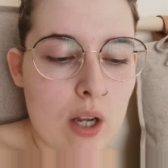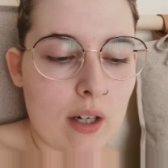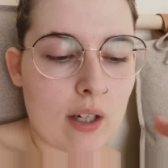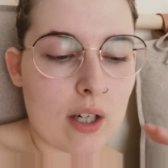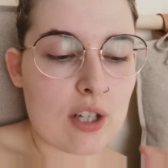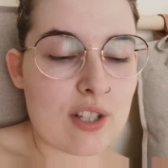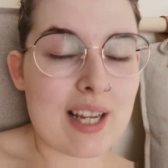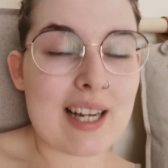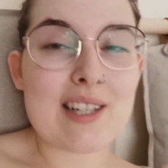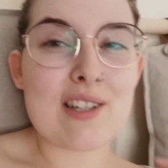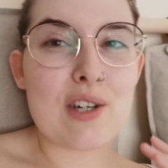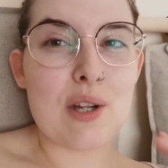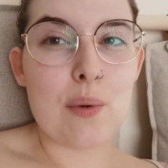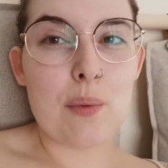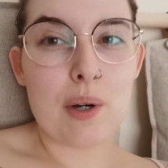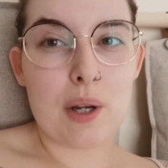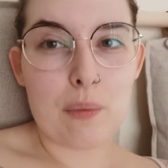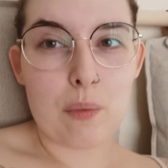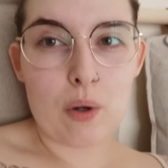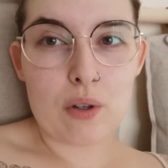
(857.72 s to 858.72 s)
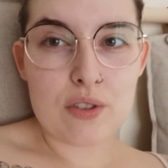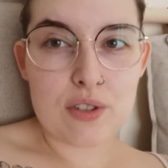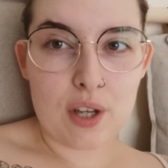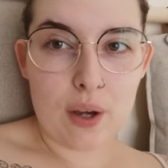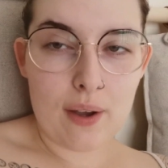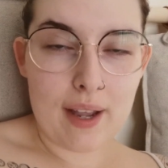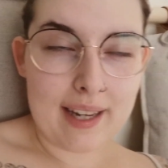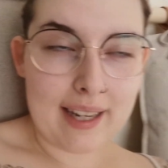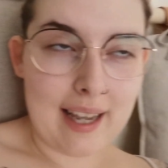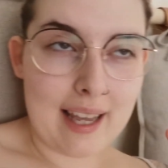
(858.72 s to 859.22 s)
because I knew what it was
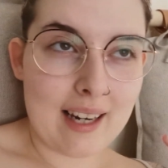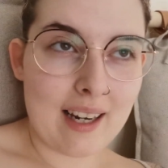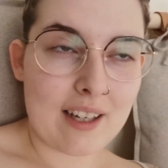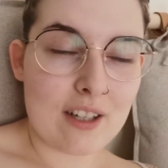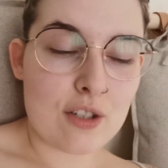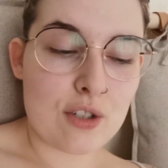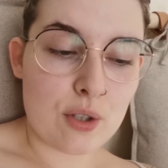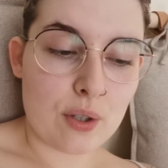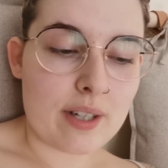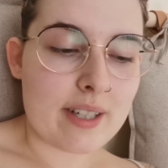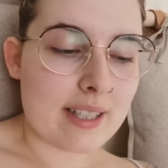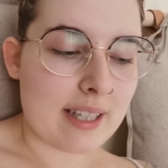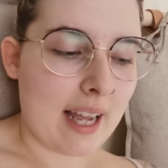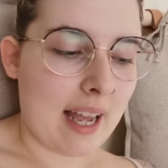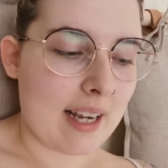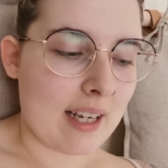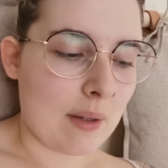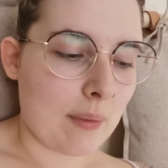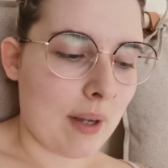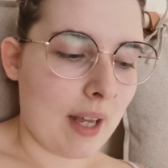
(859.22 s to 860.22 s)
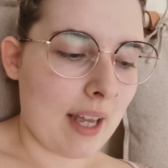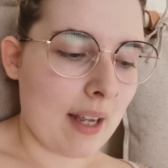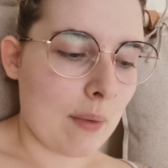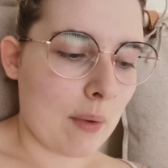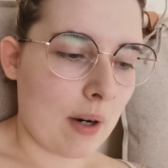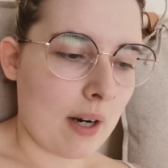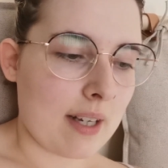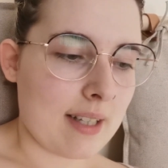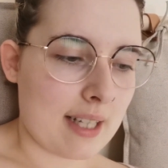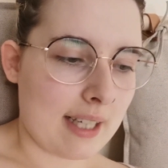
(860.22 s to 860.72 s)
going in, I enjoyed it anyway,
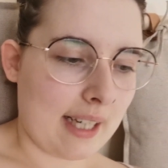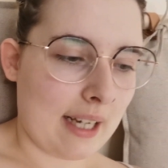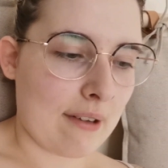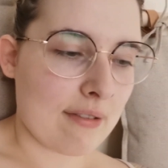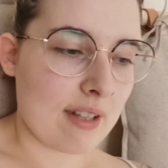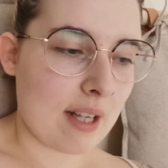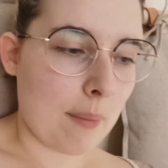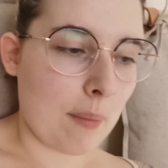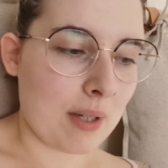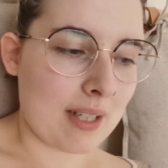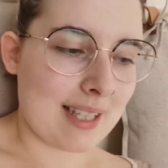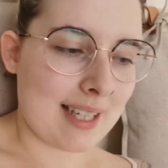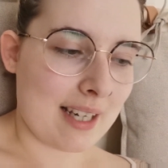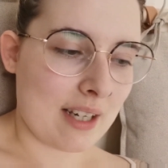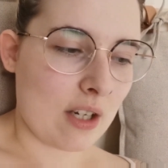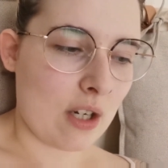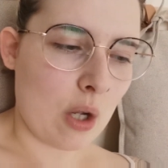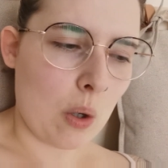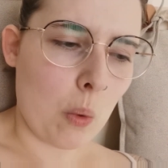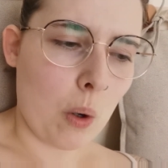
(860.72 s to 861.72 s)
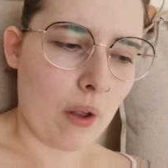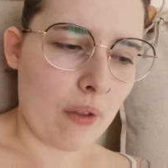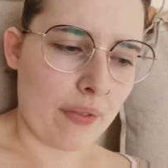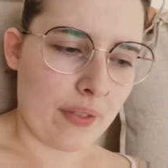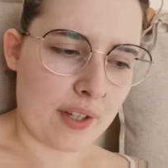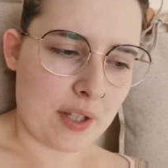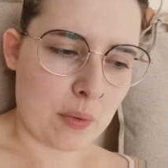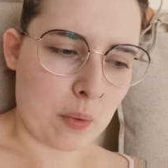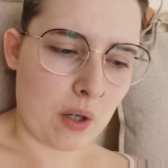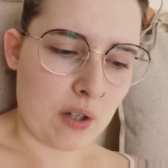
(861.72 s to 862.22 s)
whereas like if someone didn't know what
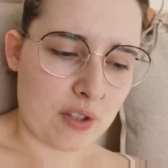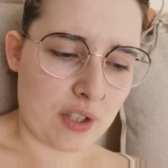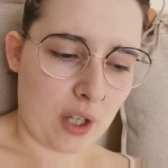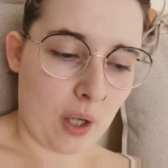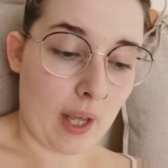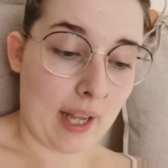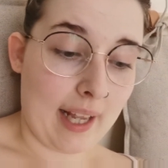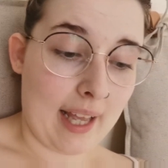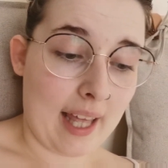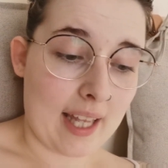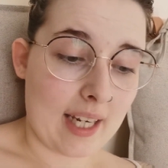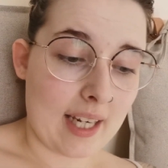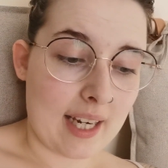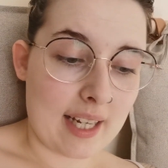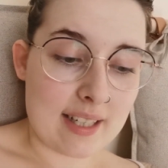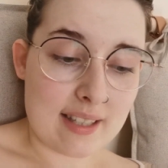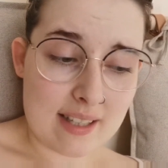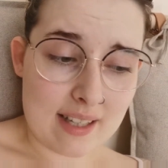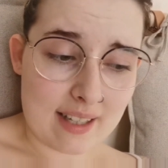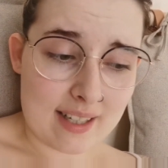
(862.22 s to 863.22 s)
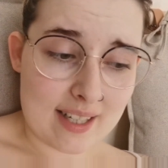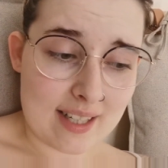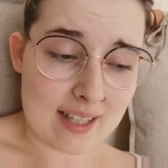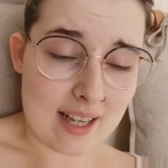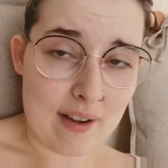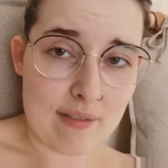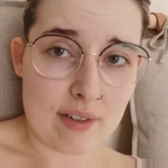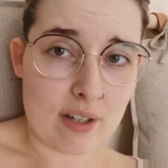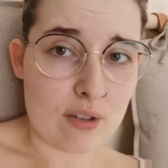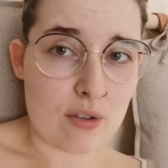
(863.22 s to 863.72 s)
this was going in and it's like
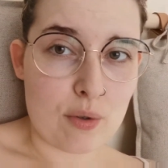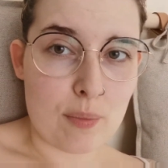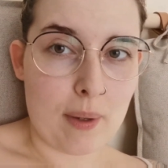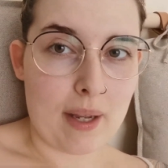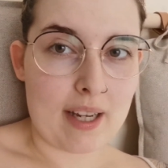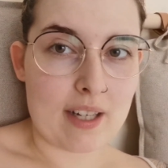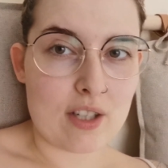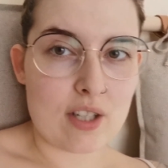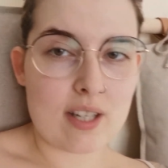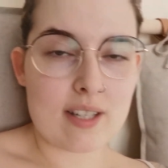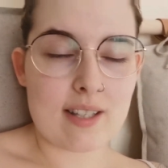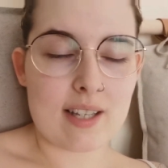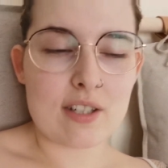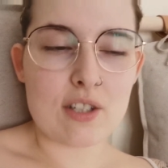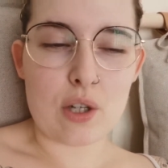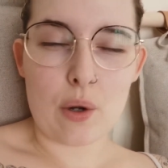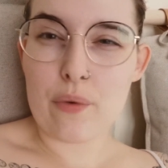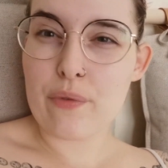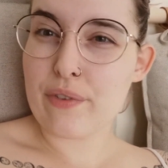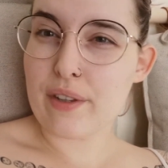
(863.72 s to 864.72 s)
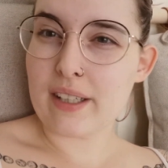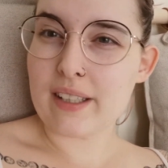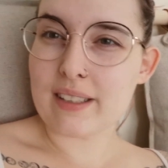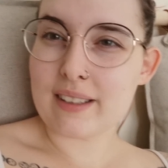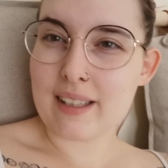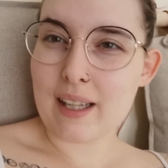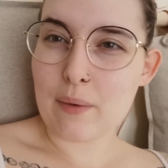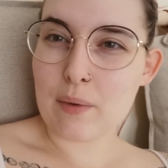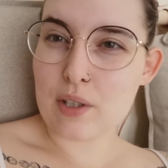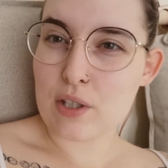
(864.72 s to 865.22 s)
700 pages, I don't think
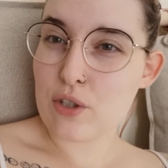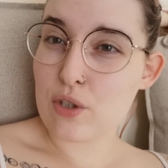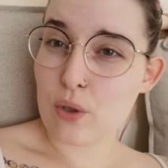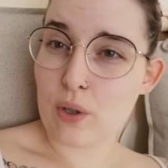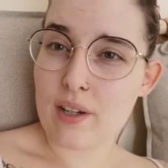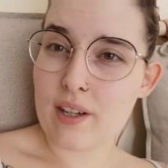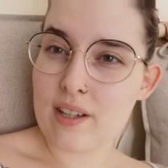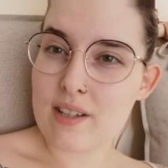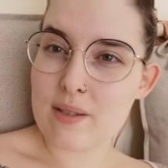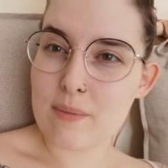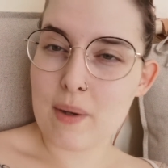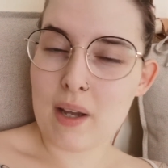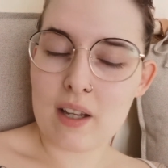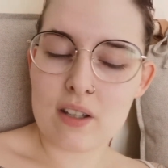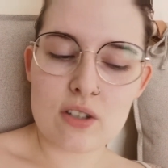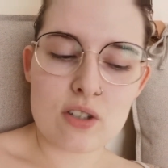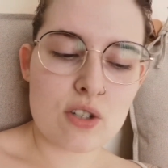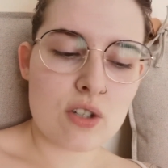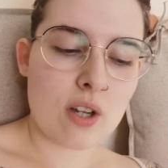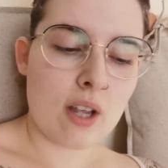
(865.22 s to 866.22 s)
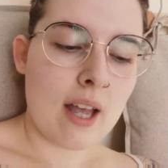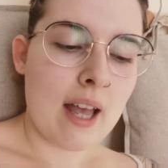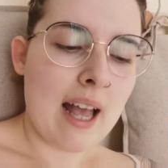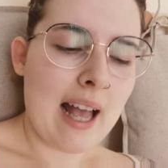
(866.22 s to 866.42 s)
they would enjoy it as much.